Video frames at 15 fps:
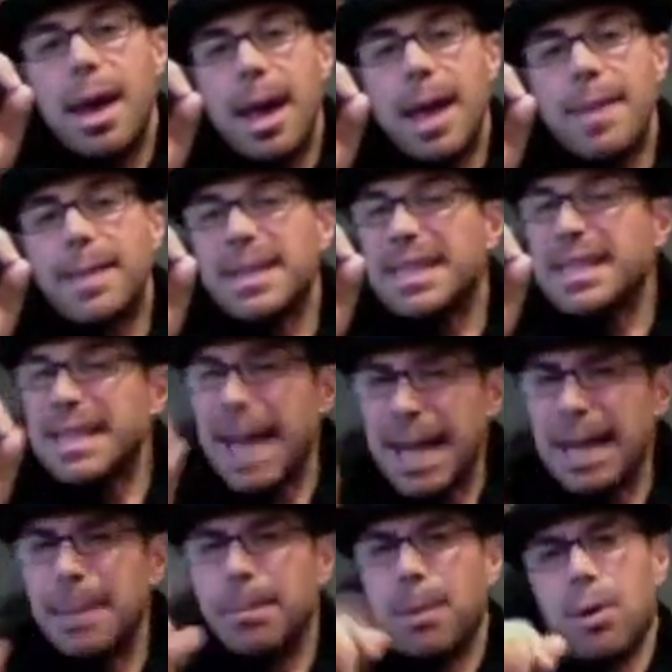In the
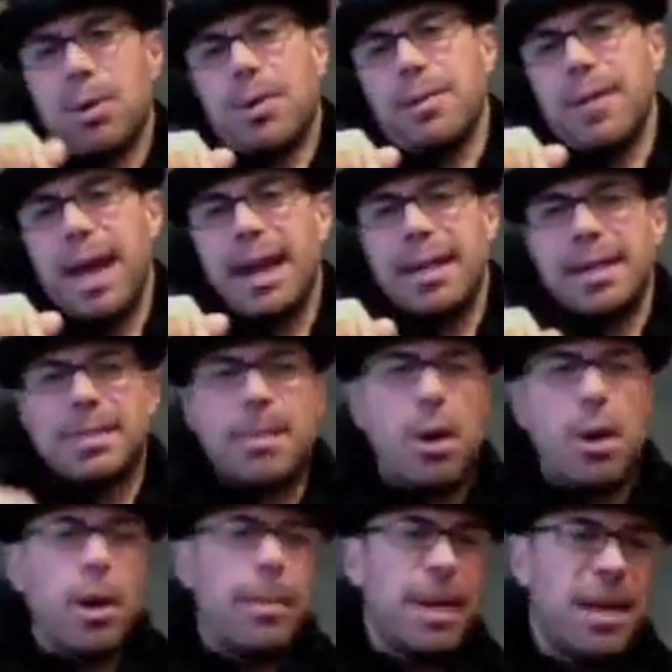second part of that
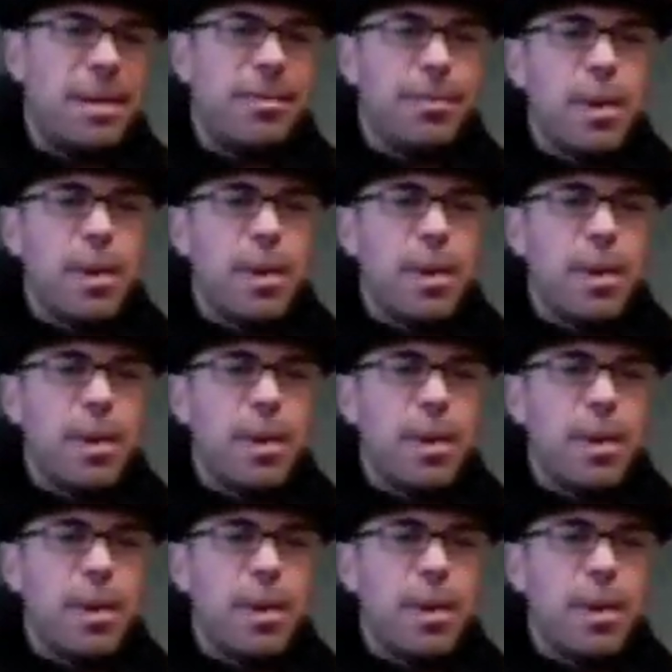experiment,